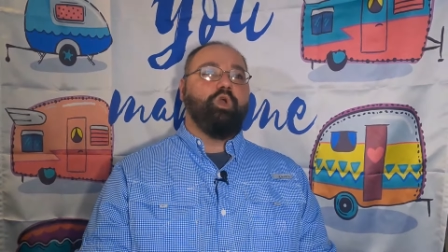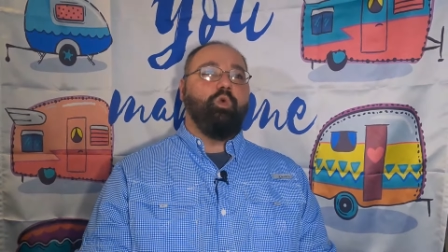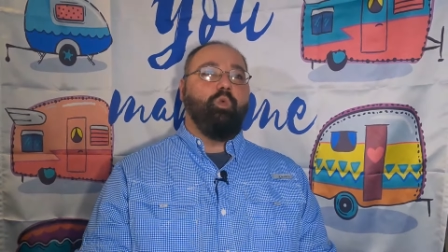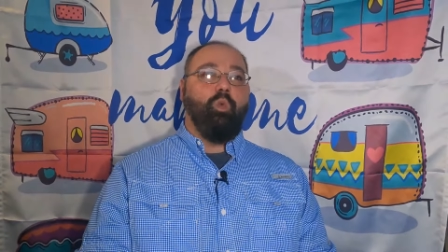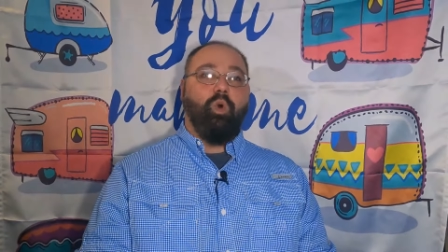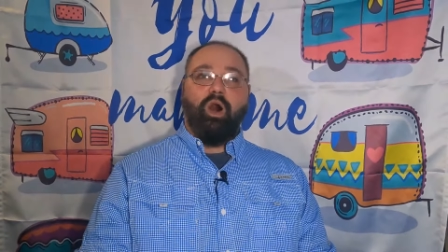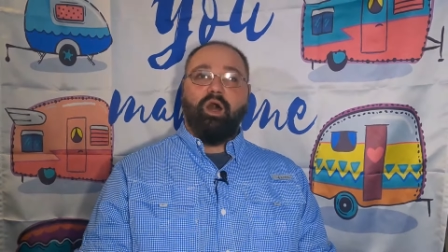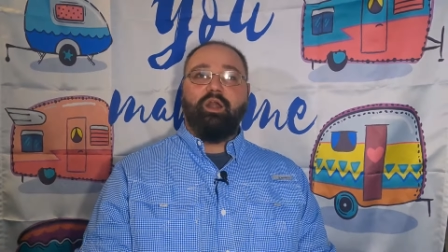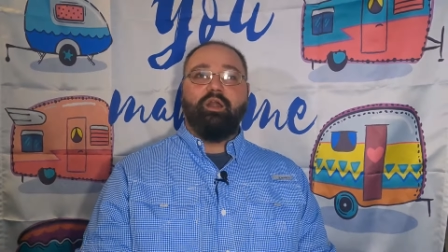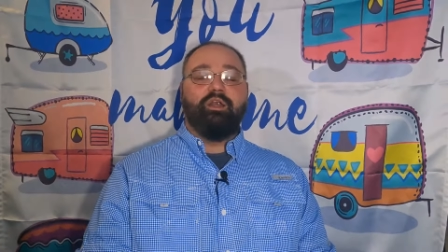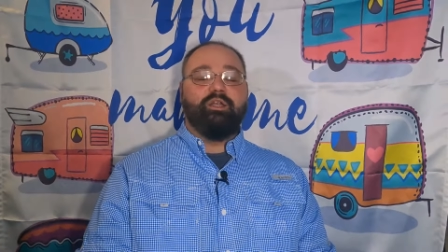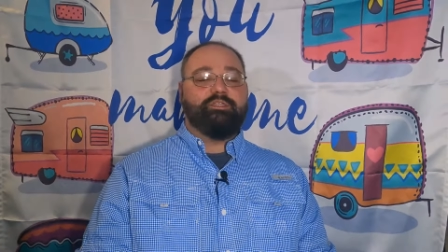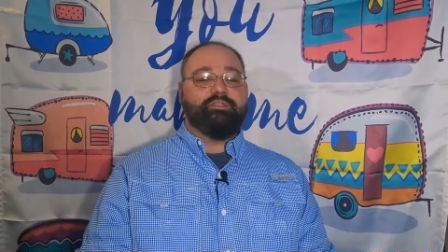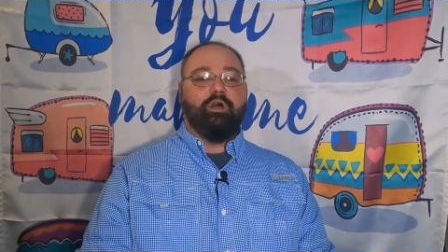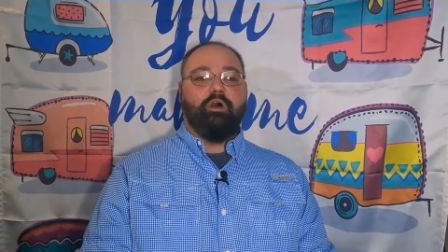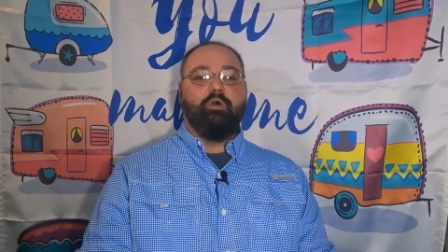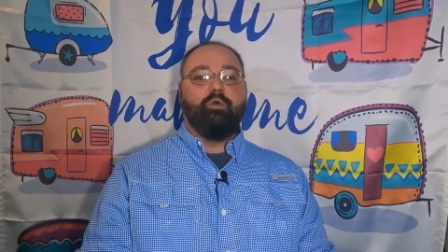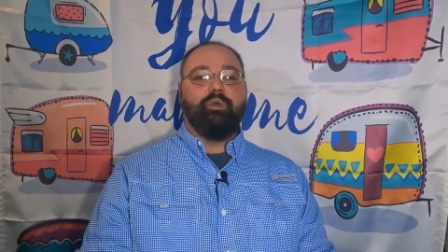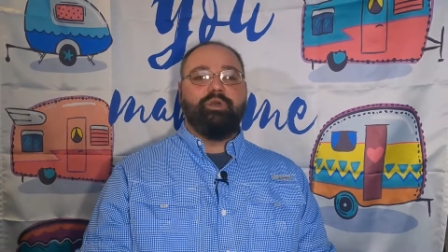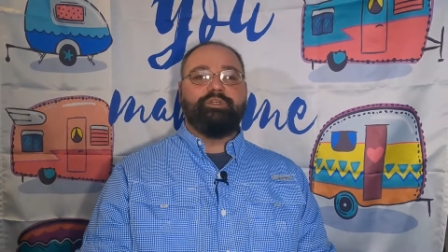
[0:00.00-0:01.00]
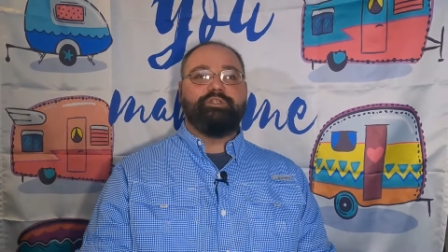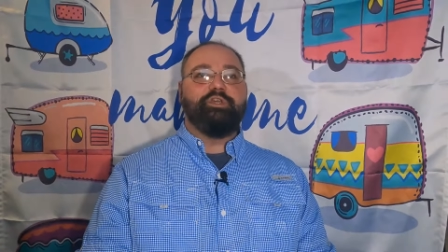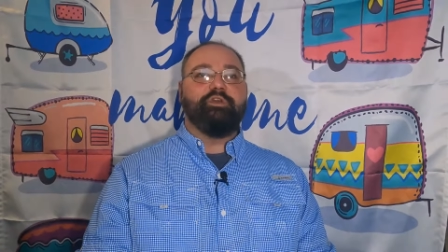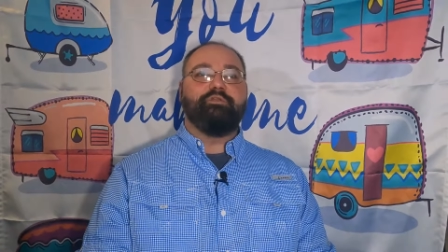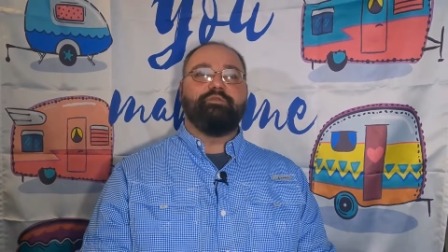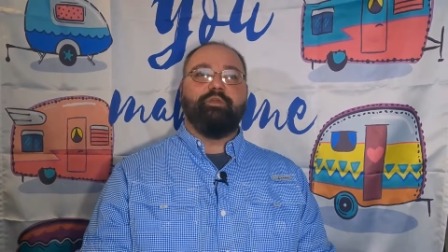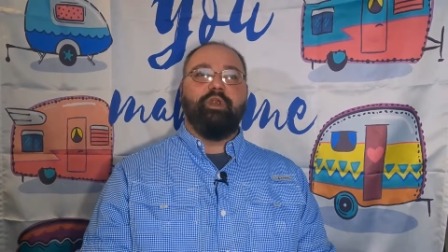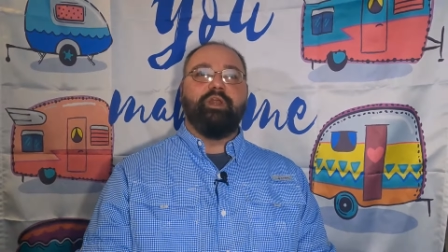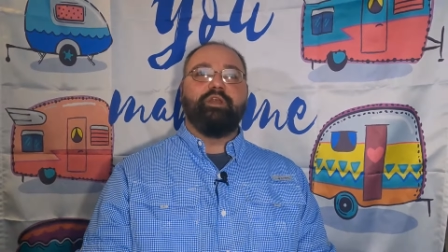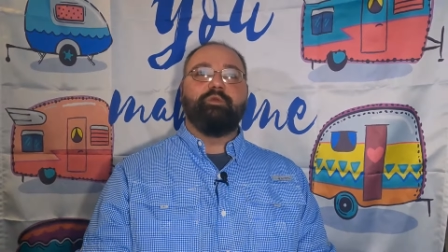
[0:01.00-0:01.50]
Water is always your
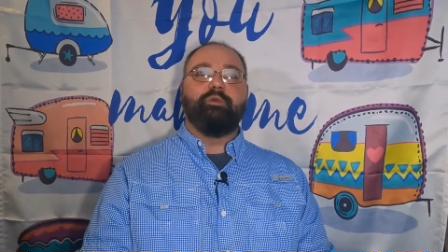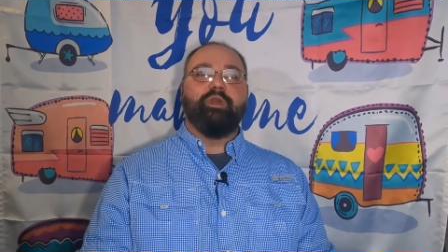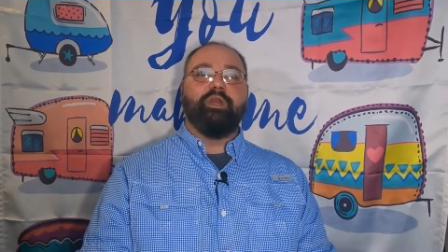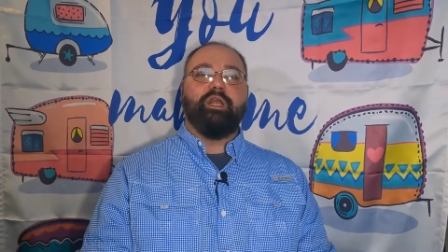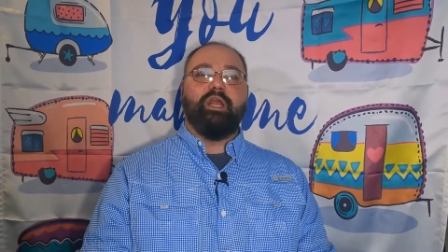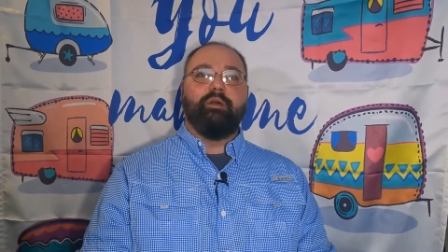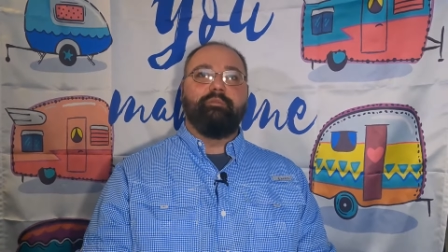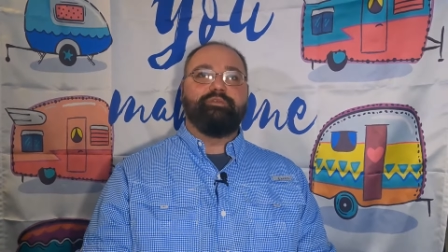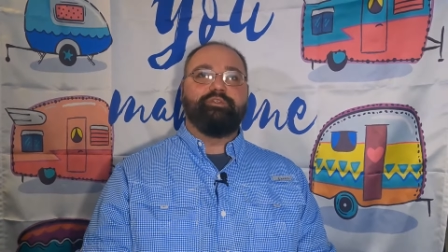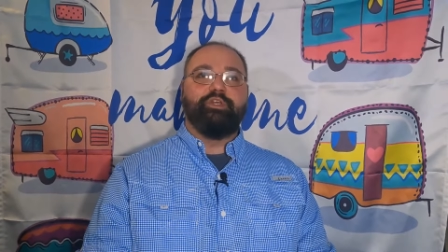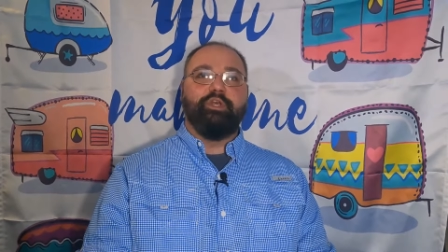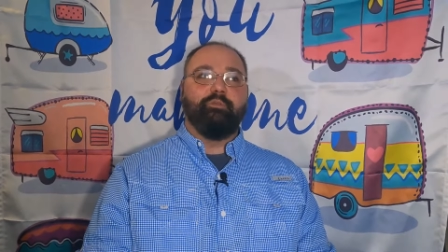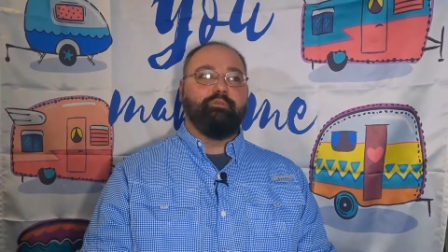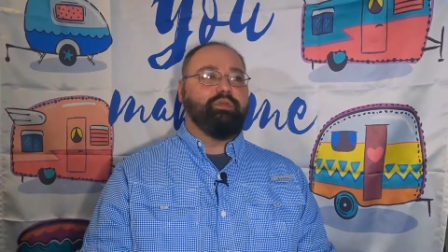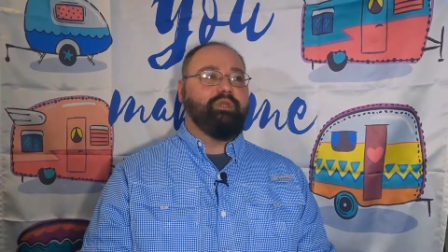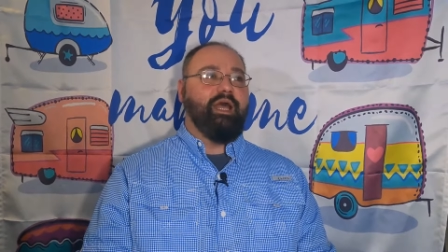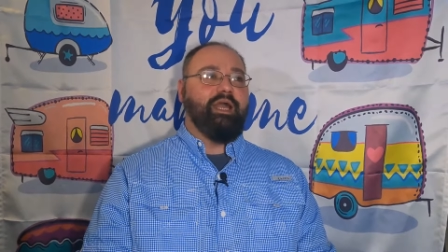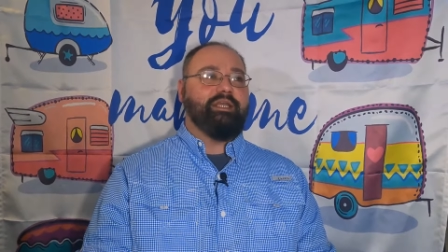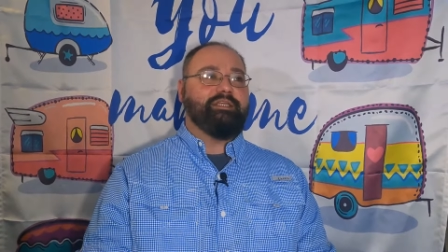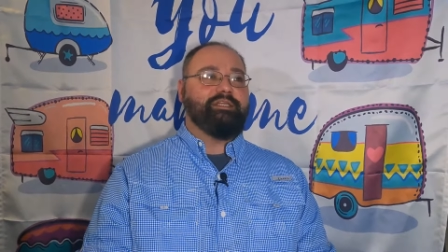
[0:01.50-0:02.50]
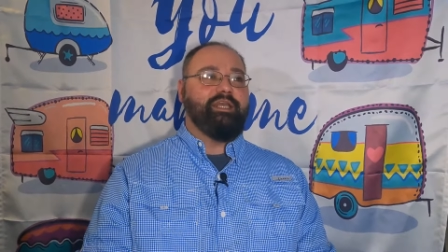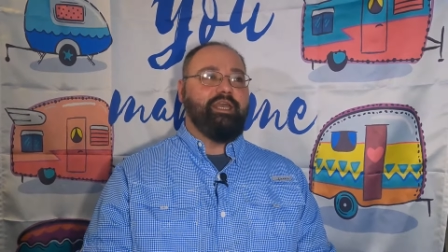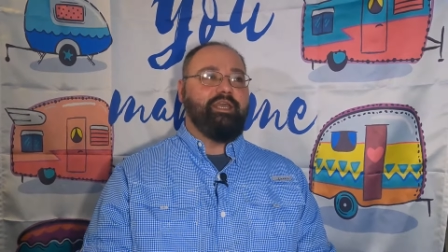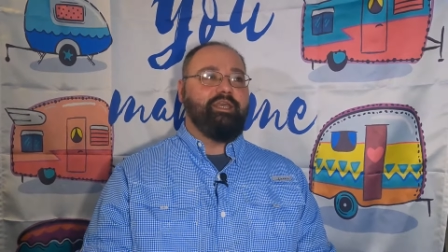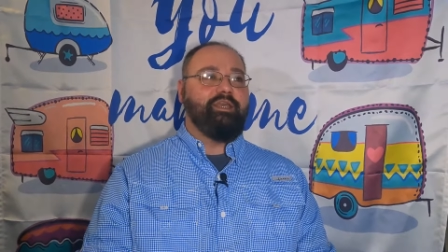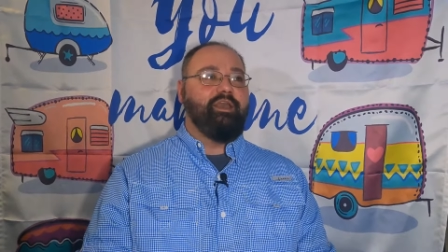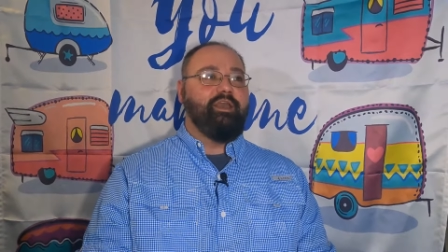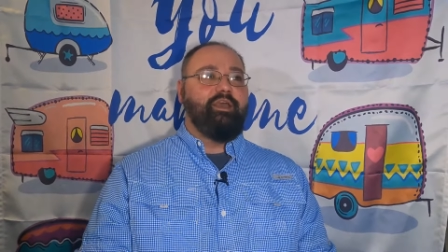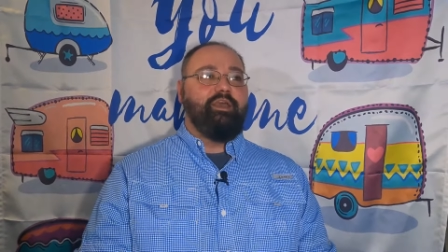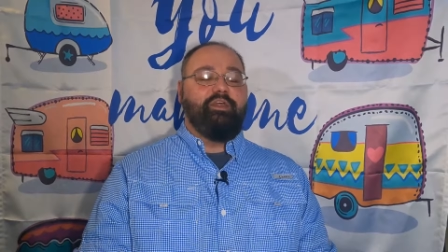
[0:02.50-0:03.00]
friend when it comes to your black
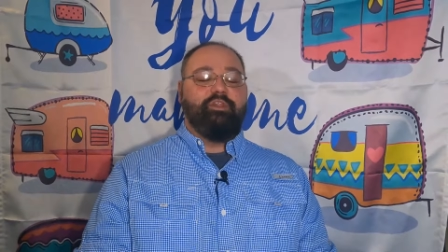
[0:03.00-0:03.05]
tank.